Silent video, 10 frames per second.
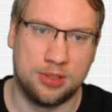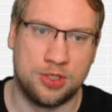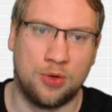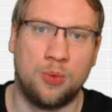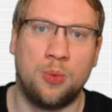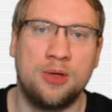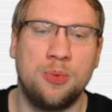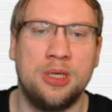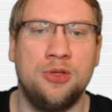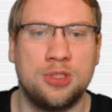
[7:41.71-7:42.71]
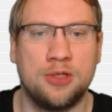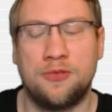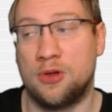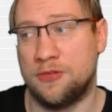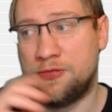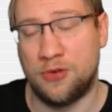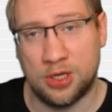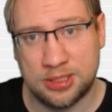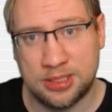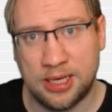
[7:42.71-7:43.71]
So what we're using for the
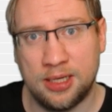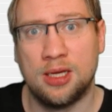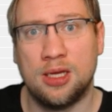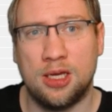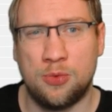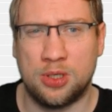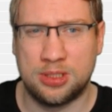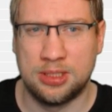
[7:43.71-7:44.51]
first tank, it was